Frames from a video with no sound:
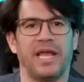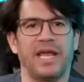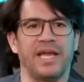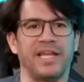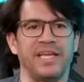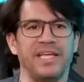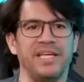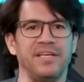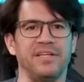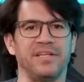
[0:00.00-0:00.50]

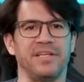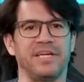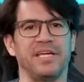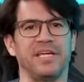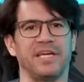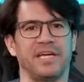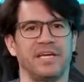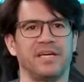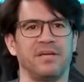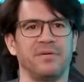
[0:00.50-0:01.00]
And
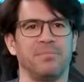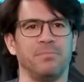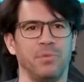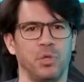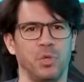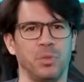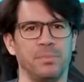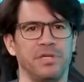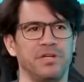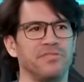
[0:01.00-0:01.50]
he had a
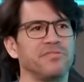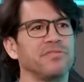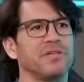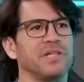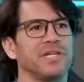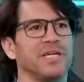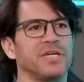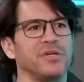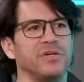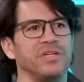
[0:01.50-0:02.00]
moment of
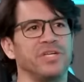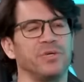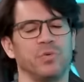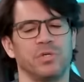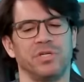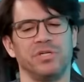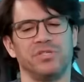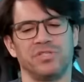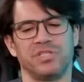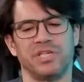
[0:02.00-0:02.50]
clarity
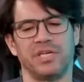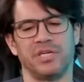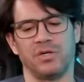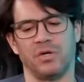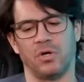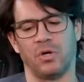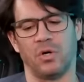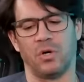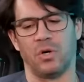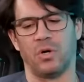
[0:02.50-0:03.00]
where he
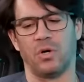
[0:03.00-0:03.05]
said,